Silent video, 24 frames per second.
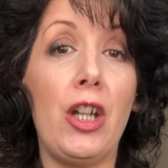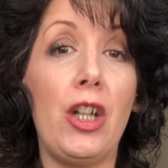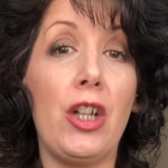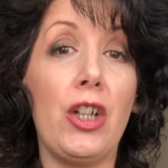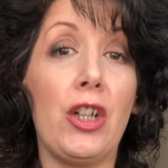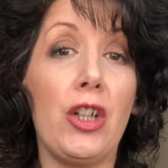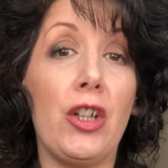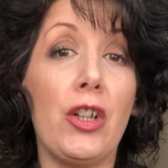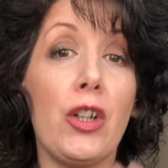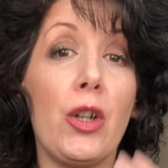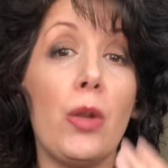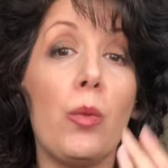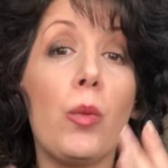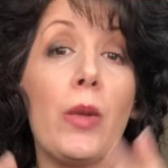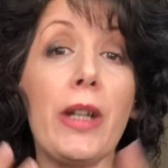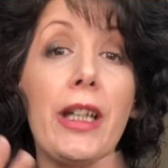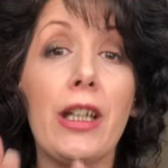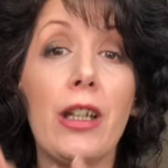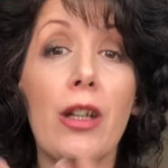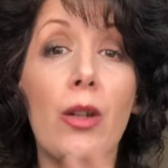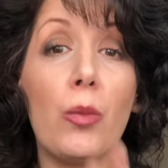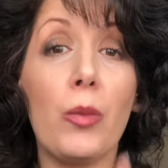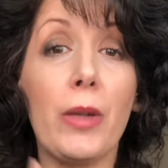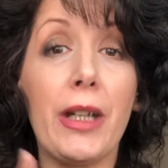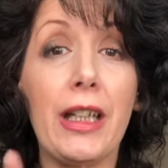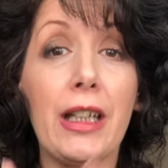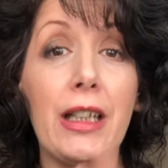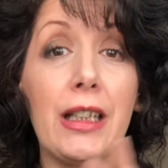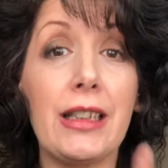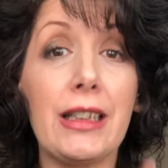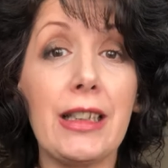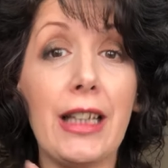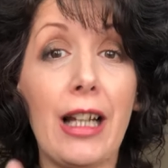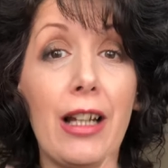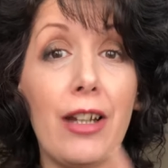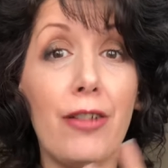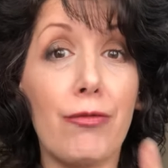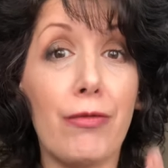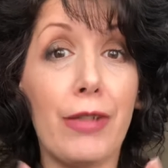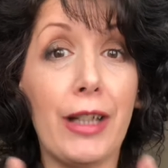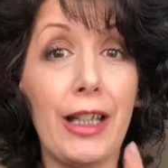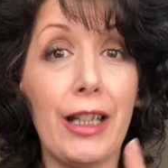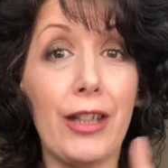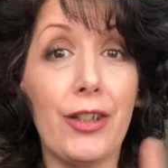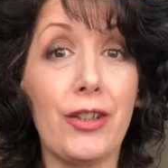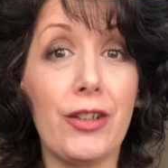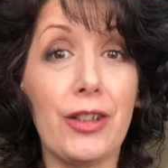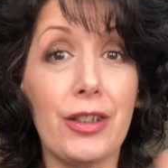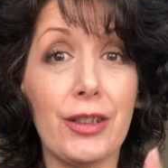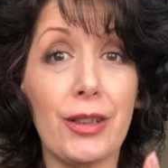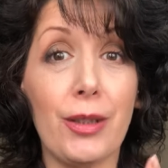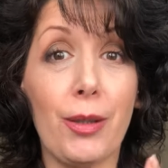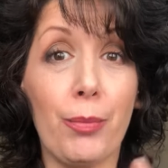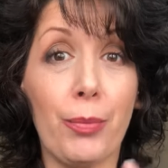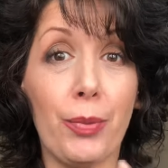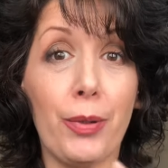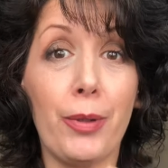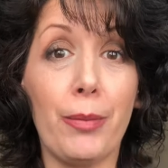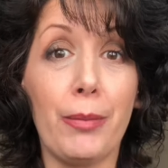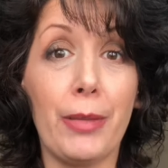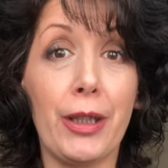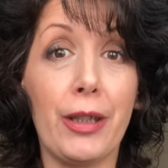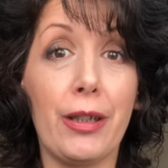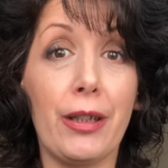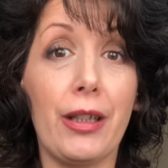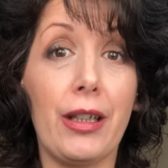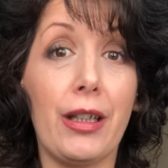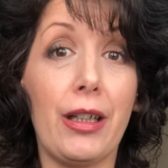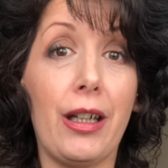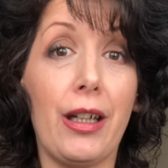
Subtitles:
You know, we can tell a really good supplement,